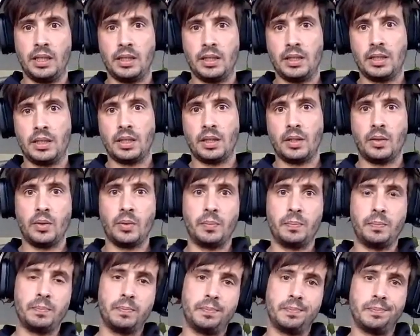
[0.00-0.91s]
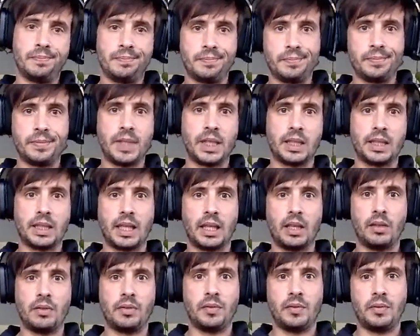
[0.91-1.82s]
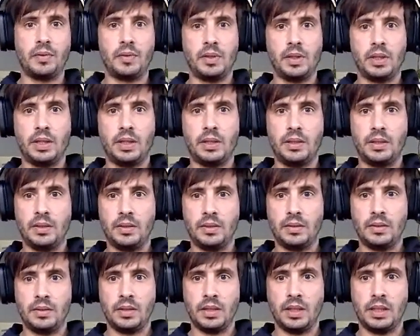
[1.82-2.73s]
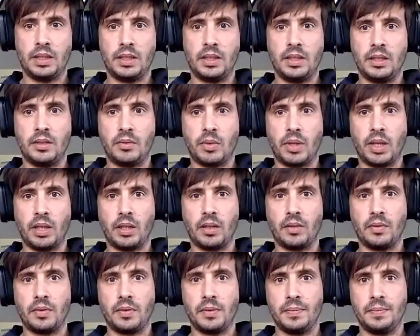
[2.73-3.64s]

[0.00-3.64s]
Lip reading: So that kind of, it's the trade-off.